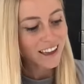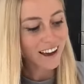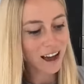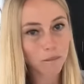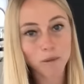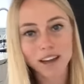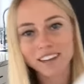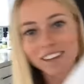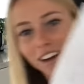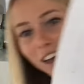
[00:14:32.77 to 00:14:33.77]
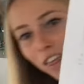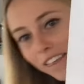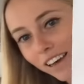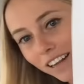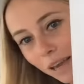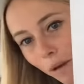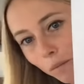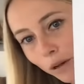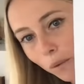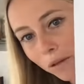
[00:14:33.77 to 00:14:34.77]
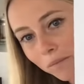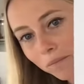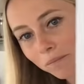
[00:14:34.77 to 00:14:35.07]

Um, but yeah, I, I, thought it came out pretty well.